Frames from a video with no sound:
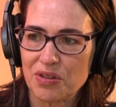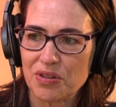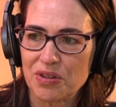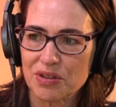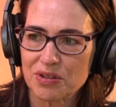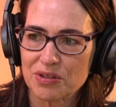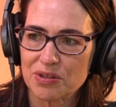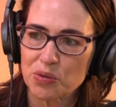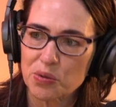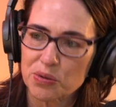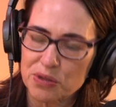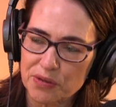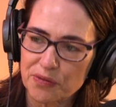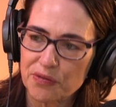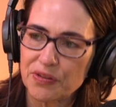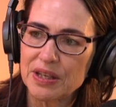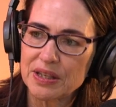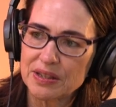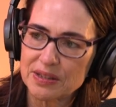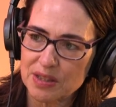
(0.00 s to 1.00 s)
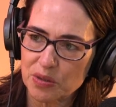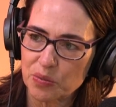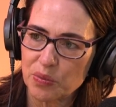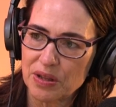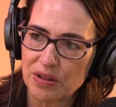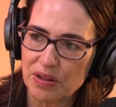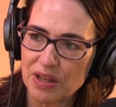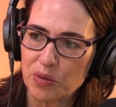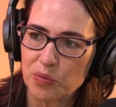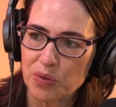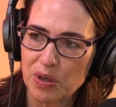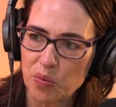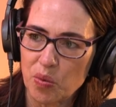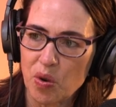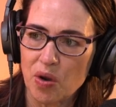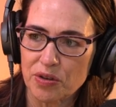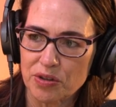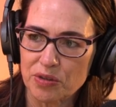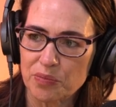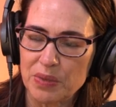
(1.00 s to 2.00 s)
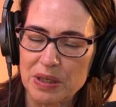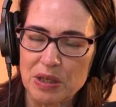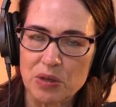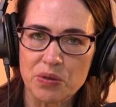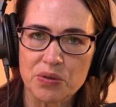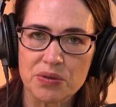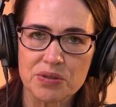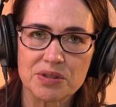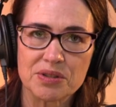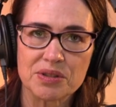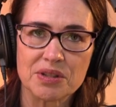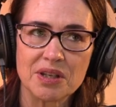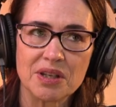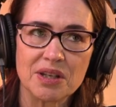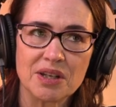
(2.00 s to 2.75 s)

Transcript: the sorts of things that we think we want, because